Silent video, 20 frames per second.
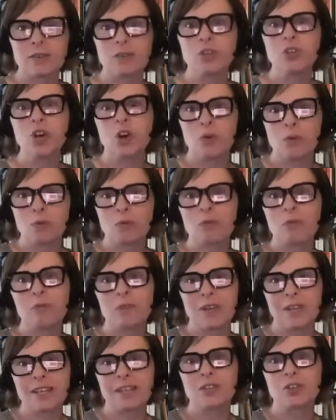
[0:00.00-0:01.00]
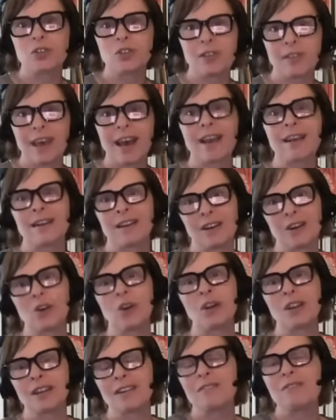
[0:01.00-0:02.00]
don't fit into that
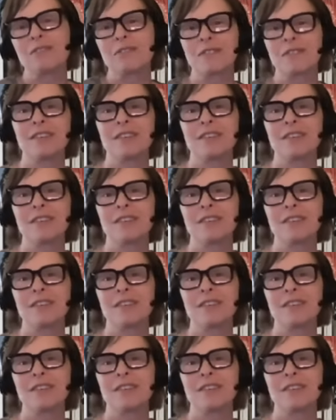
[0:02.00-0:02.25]
narrative